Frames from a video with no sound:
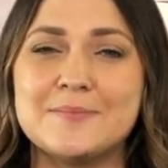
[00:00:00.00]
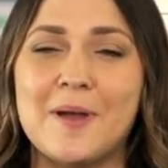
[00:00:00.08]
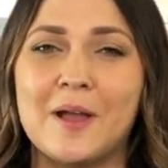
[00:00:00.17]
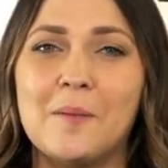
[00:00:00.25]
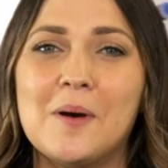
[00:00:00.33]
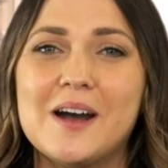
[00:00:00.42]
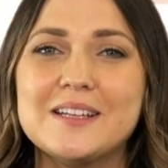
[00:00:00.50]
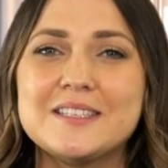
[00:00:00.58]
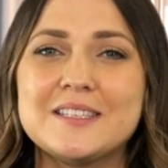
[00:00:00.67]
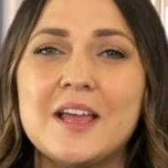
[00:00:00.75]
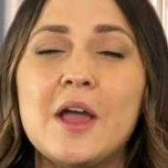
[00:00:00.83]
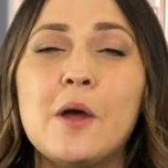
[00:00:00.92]

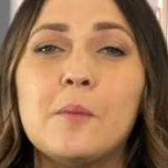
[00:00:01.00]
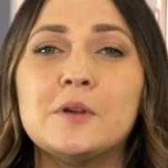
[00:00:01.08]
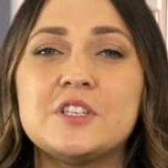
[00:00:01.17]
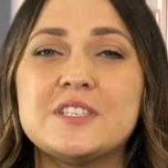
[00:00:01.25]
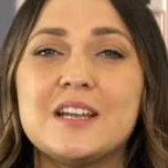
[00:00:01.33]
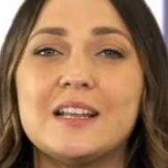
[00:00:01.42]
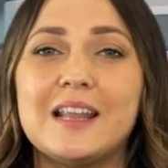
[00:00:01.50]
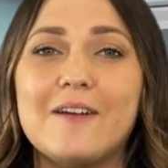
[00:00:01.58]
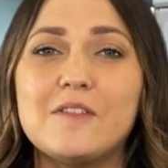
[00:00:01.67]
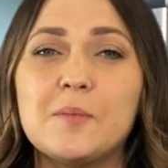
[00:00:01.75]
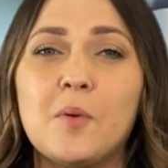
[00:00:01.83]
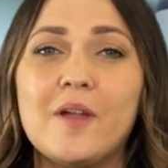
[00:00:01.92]
megawatts, which is an
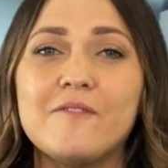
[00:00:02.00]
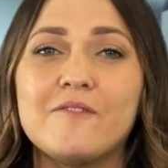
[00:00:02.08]
eleven point